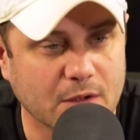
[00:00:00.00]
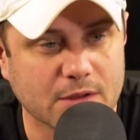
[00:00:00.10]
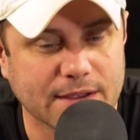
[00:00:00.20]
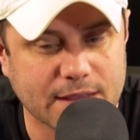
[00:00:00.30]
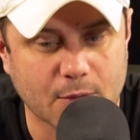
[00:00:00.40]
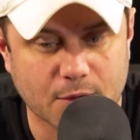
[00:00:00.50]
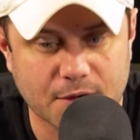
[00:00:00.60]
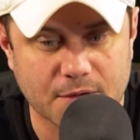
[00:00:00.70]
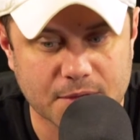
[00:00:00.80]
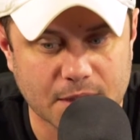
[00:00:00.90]
It felt like they
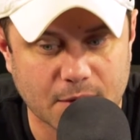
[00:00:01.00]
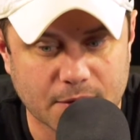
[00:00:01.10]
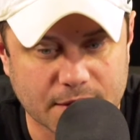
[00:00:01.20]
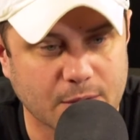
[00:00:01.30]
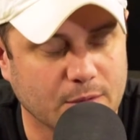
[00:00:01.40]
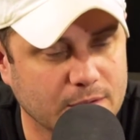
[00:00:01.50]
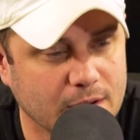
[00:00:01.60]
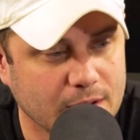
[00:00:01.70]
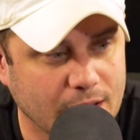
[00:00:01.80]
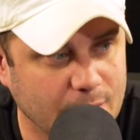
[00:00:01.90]
were you know like they
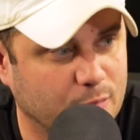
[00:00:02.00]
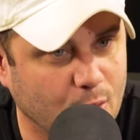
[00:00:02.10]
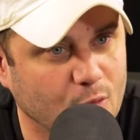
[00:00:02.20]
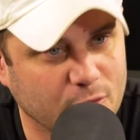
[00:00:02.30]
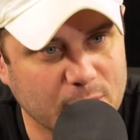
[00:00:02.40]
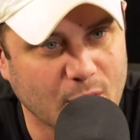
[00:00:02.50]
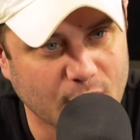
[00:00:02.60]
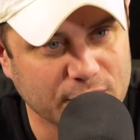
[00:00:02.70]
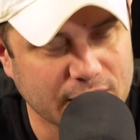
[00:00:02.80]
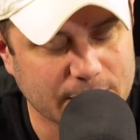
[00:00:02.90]
were a pro
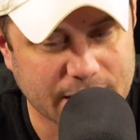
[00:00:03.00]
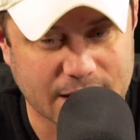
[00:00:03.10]
football team.